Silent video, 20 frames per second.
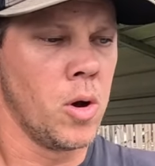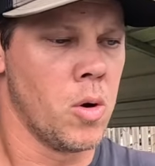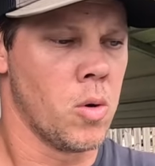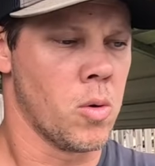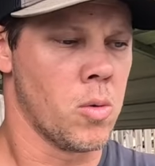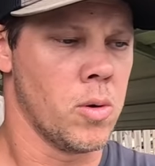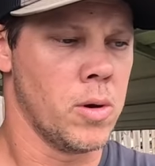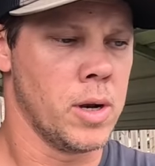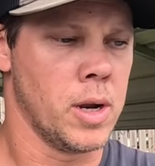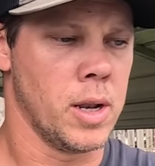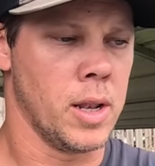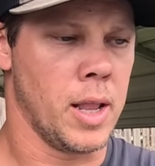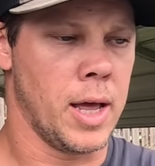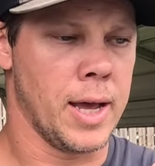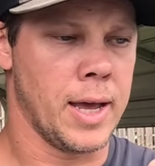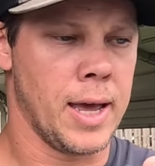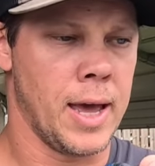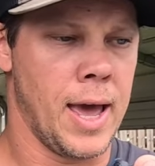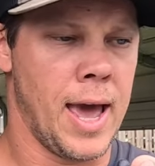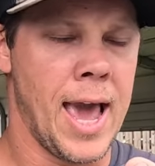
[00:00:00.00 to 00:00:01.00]
We're running
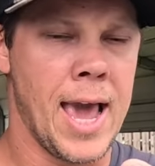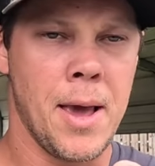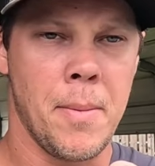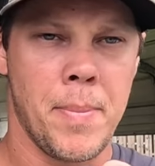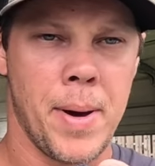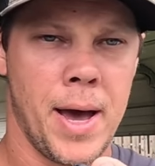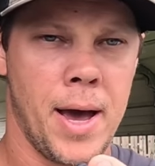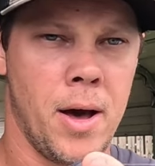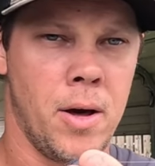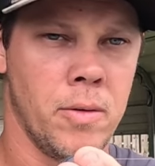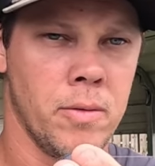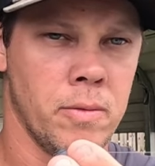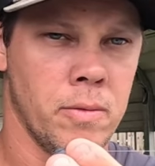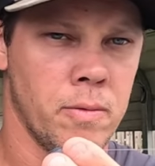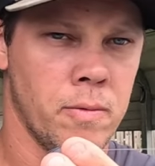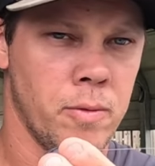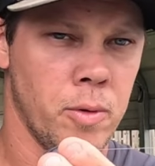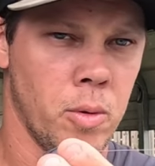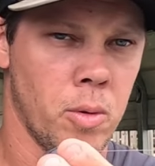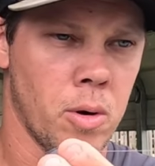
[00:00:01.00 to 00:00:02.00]
like an 8-pound
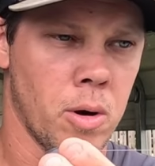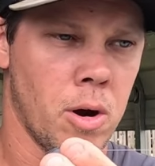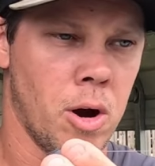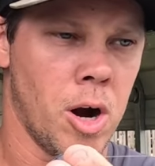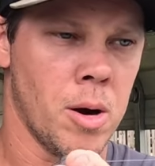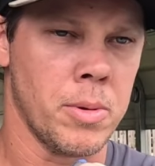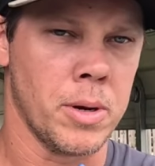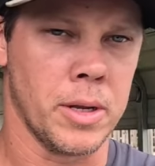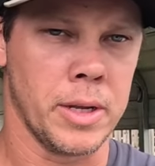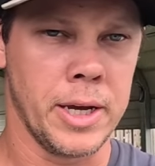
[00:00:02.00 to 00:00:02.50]
fluorocarbon